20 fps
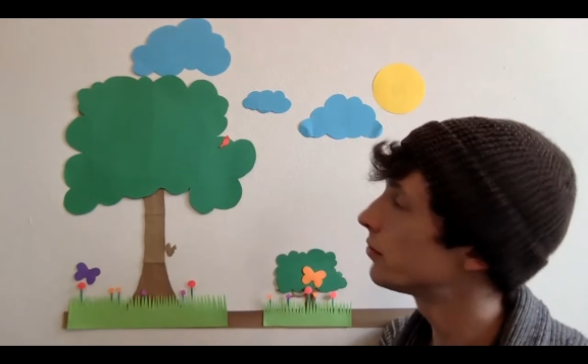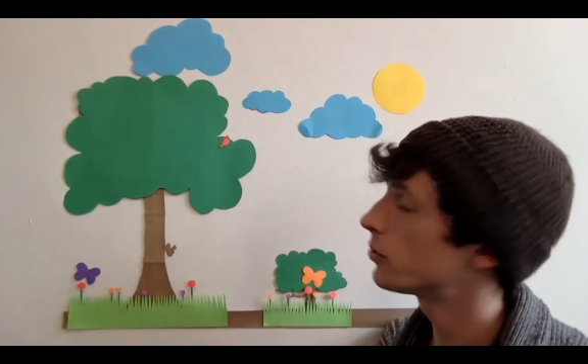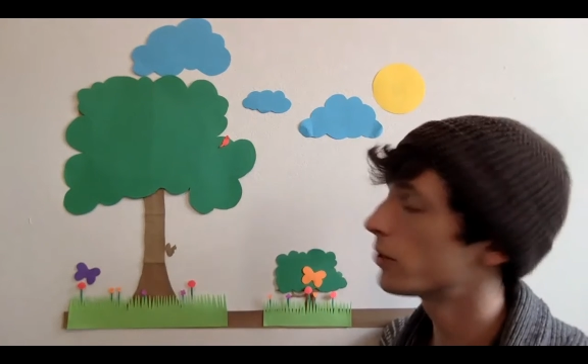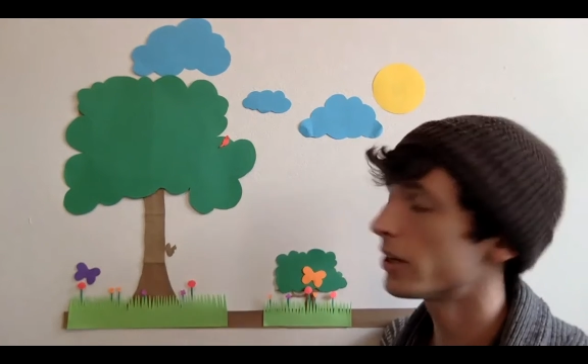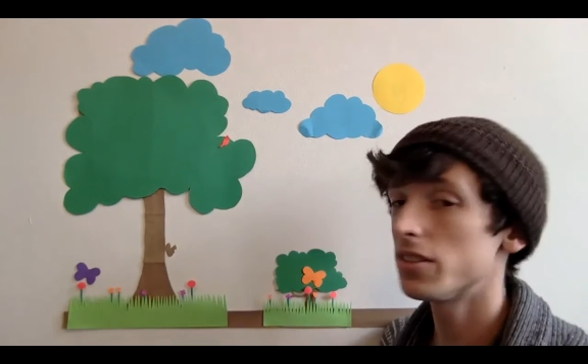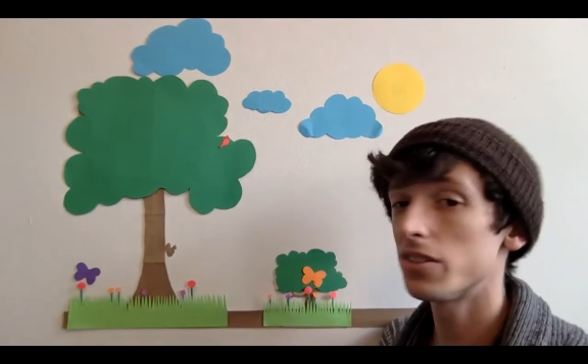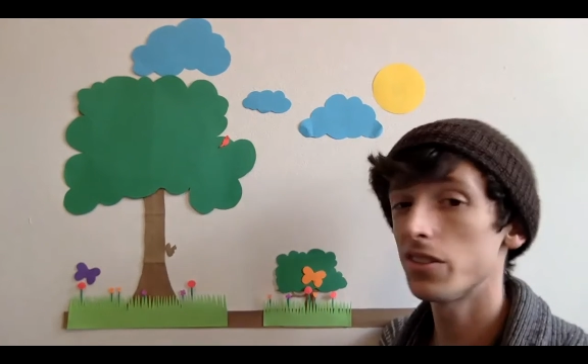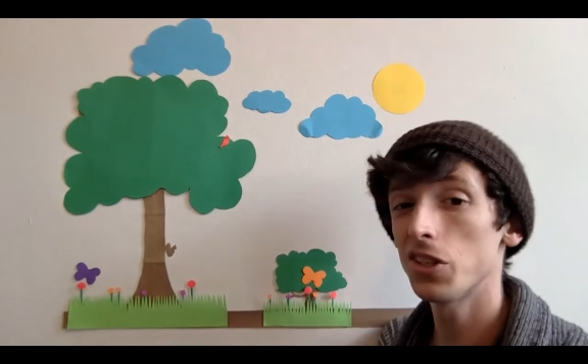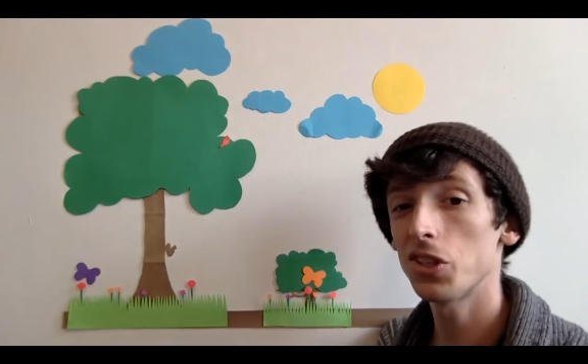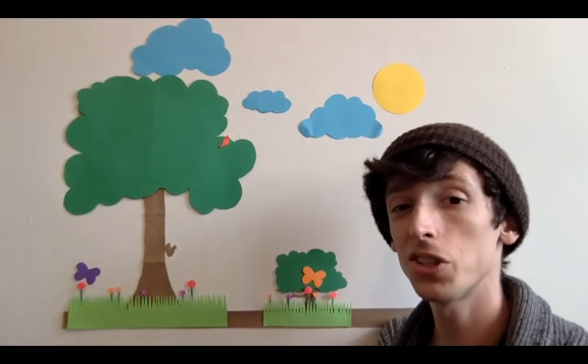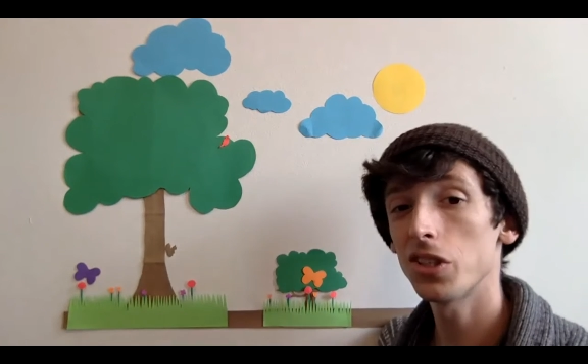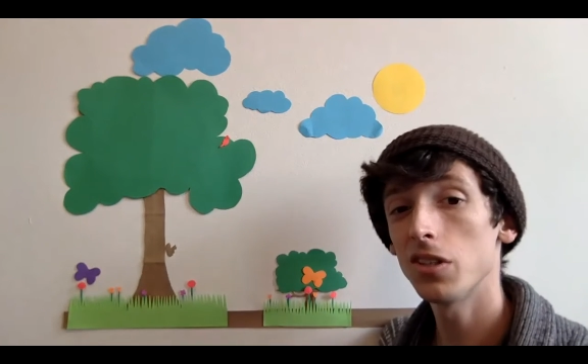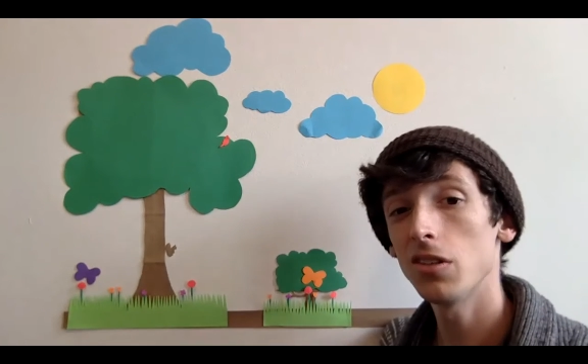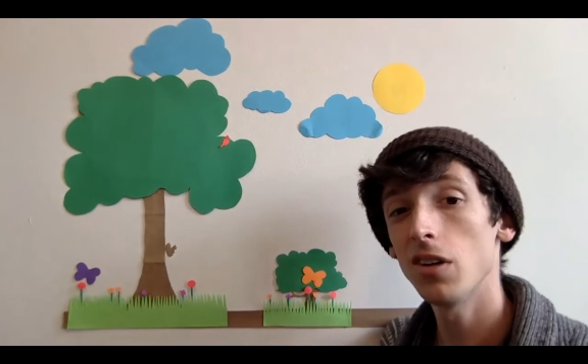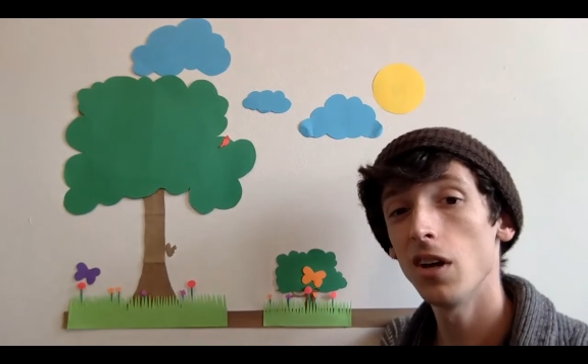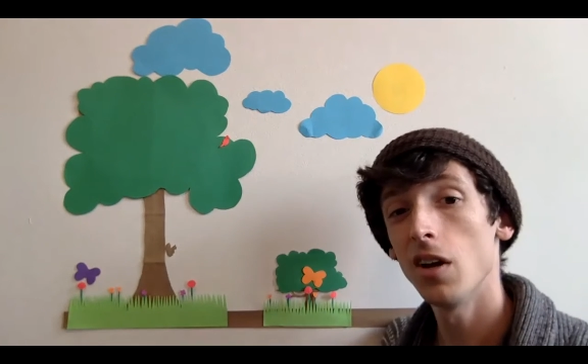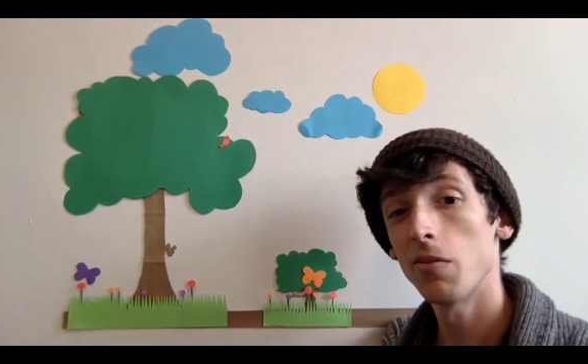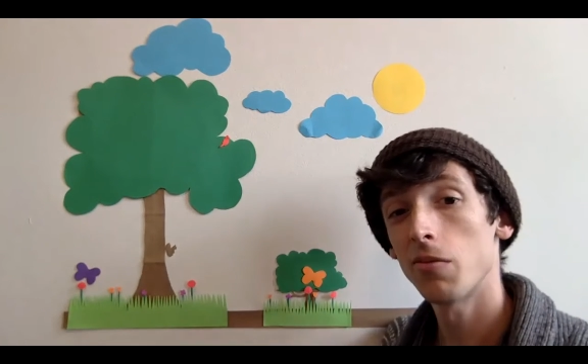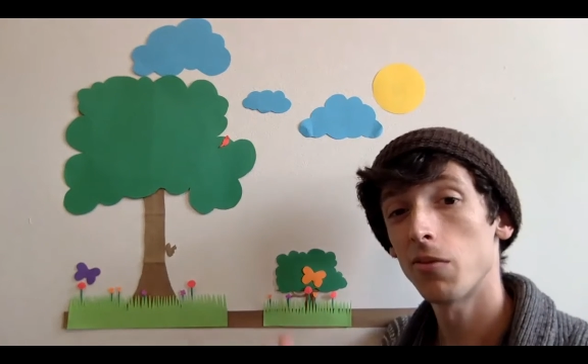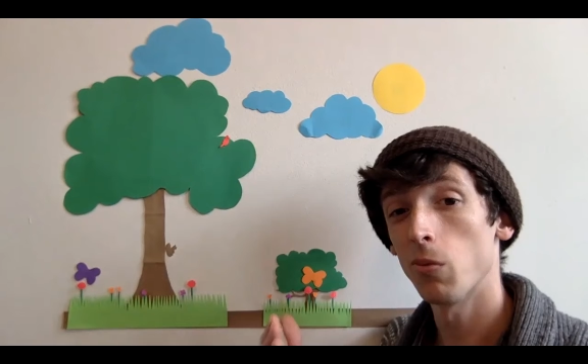transitioned
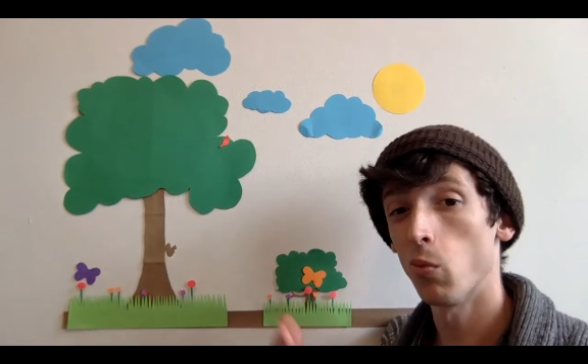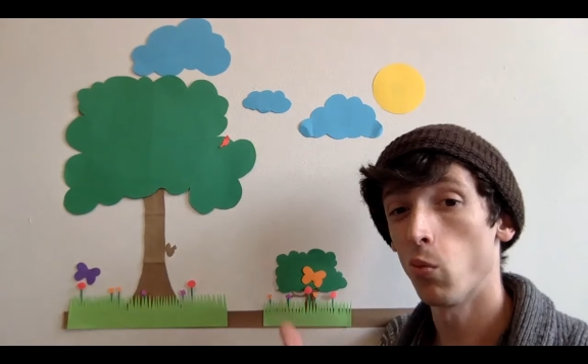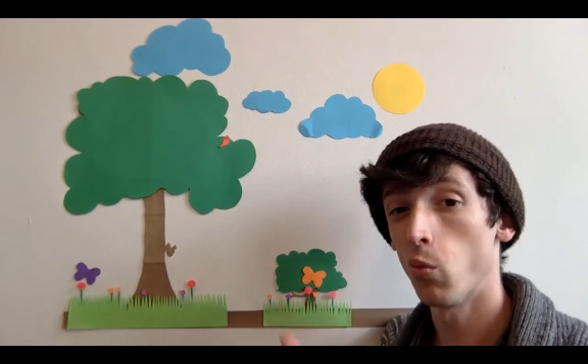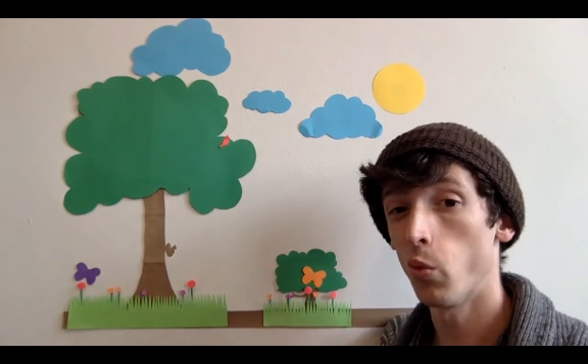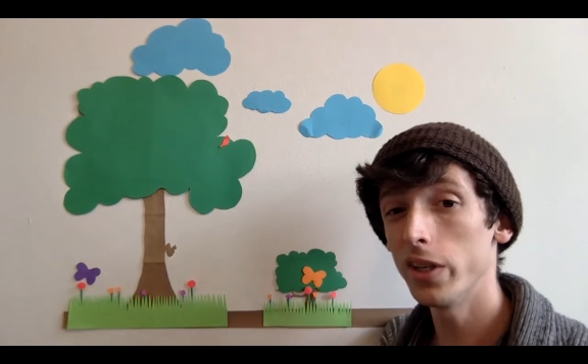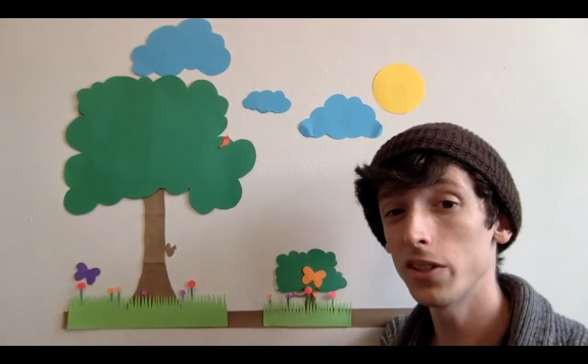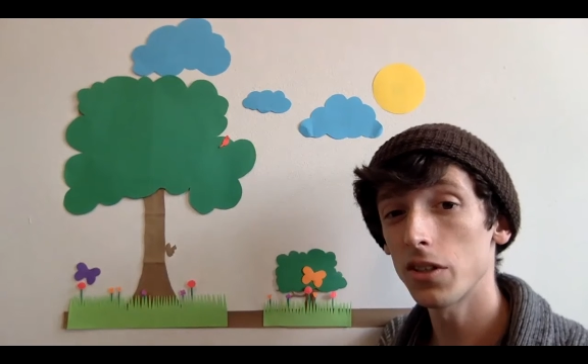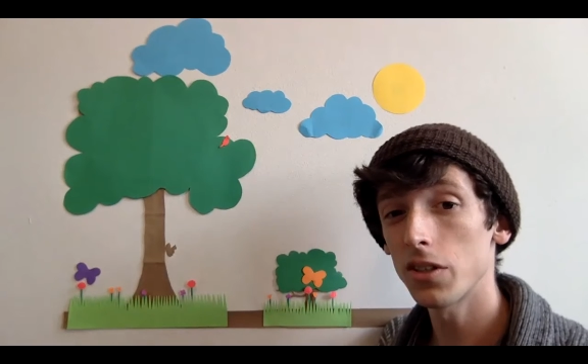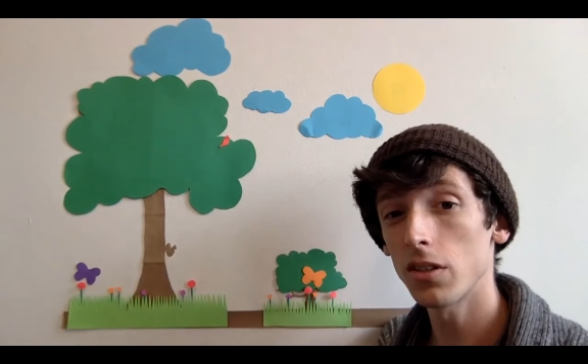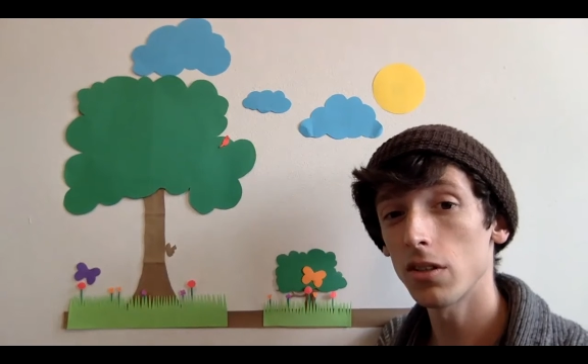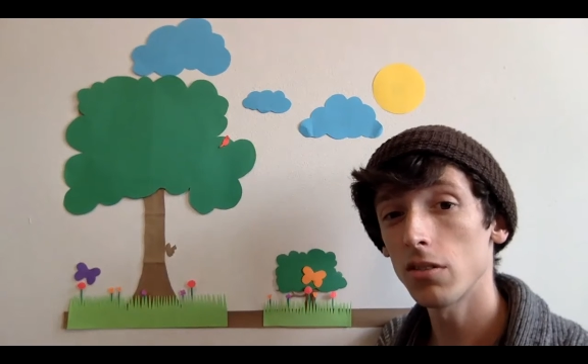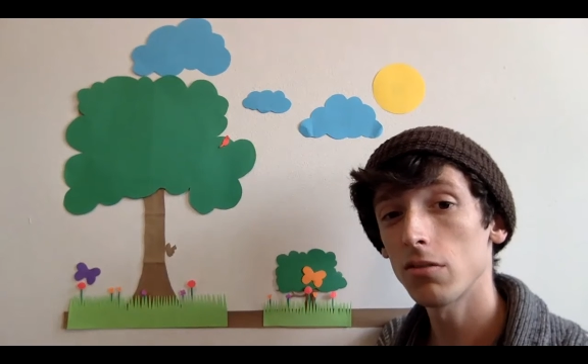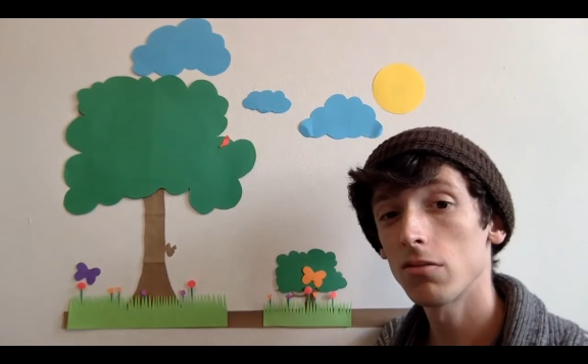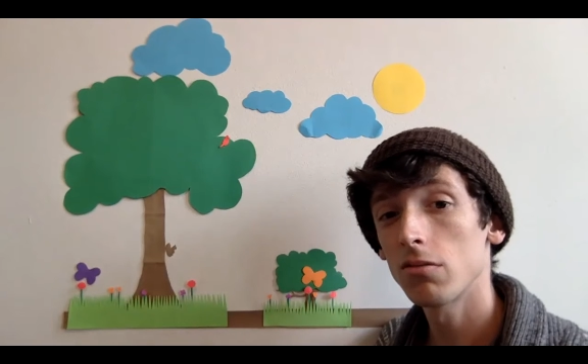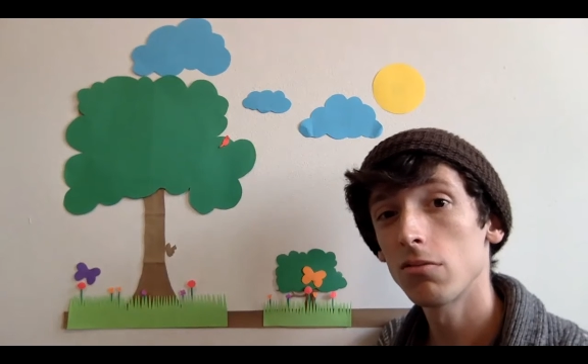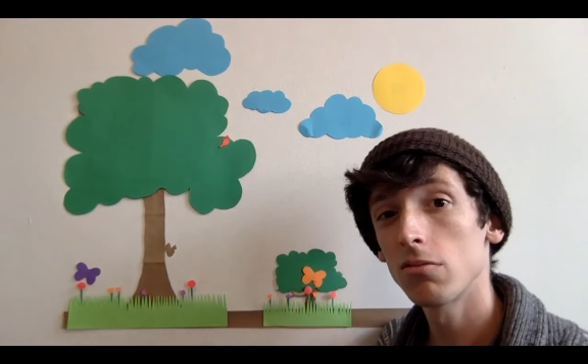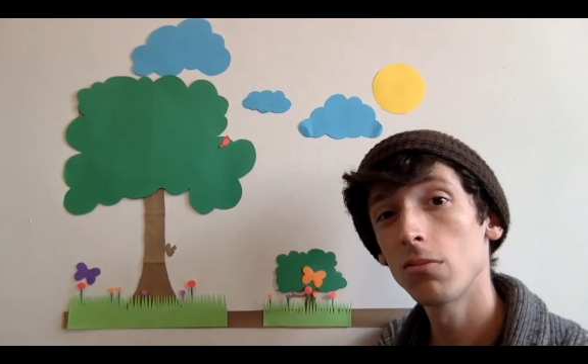from winter,